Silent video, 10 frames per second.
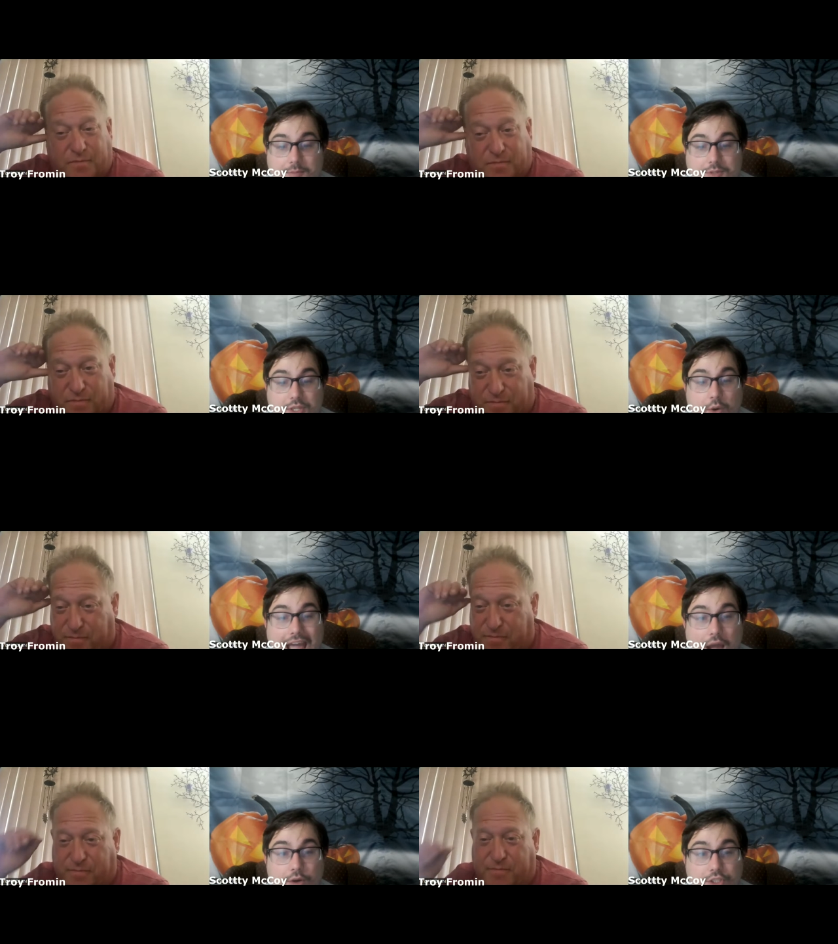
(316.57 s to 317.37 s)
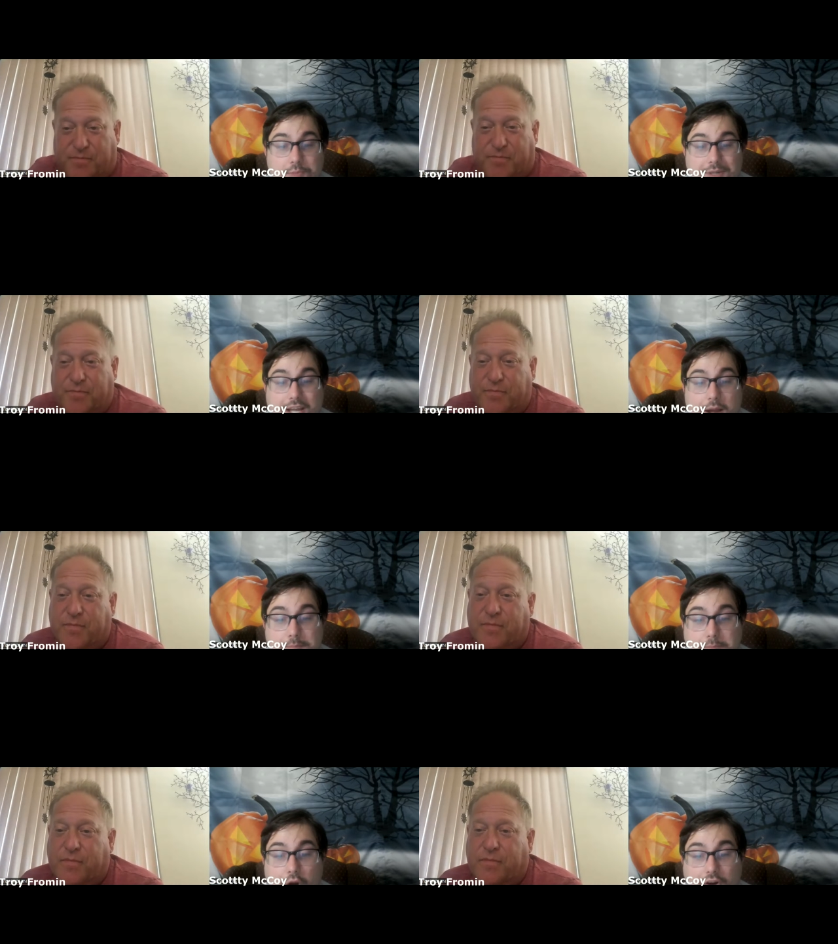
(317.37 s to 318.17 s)
Speaker 1: So how did you
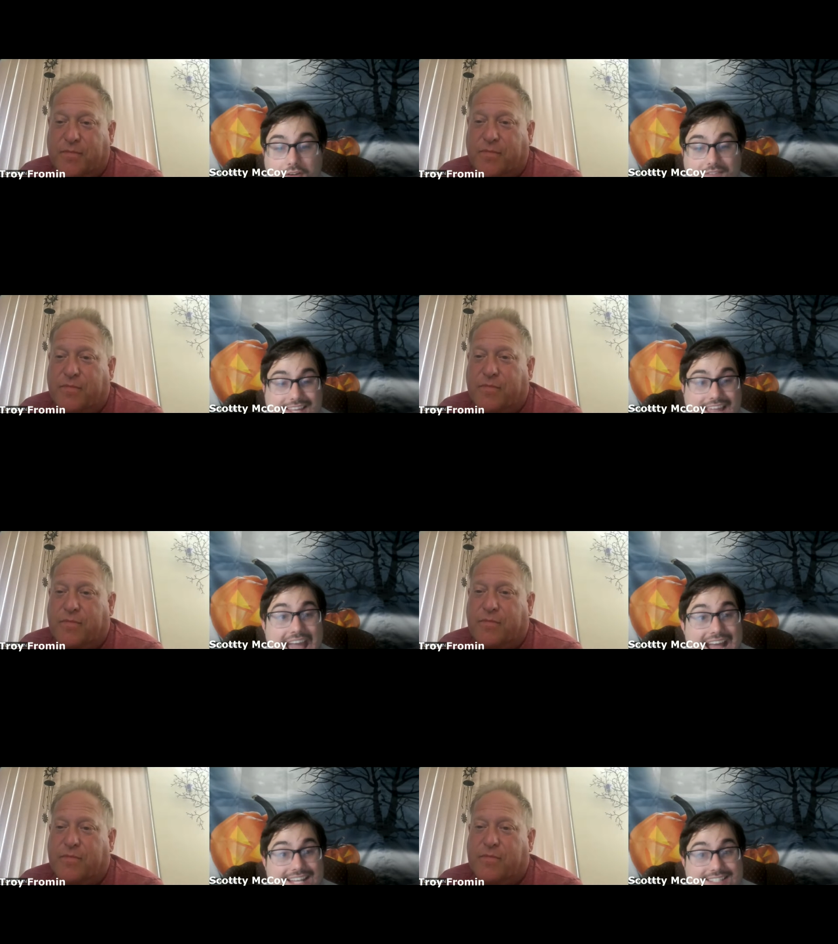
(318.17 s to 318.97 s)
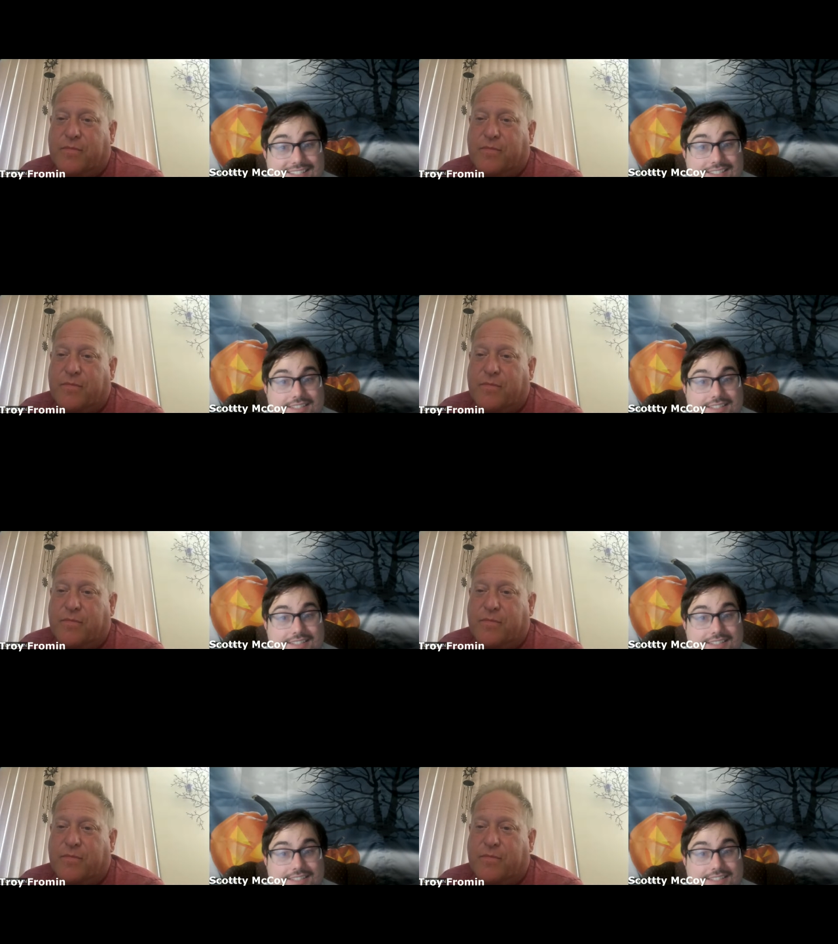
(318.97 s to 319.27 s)
become part of the cast?